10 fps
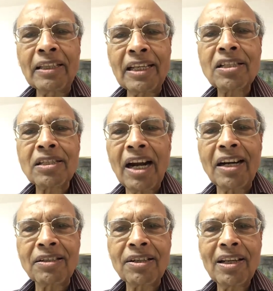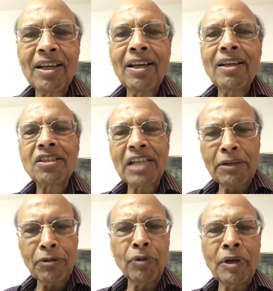Let's start. Started
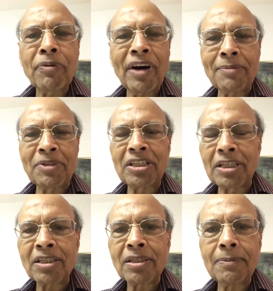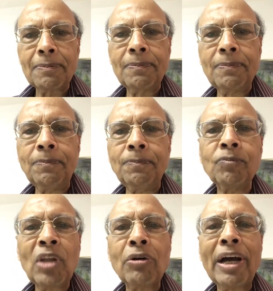with one pharmacist.
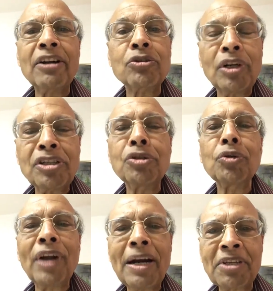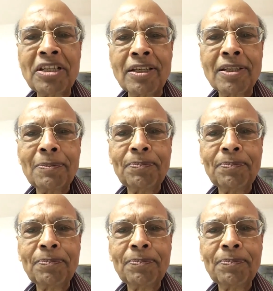Now I have 22 pharmacists,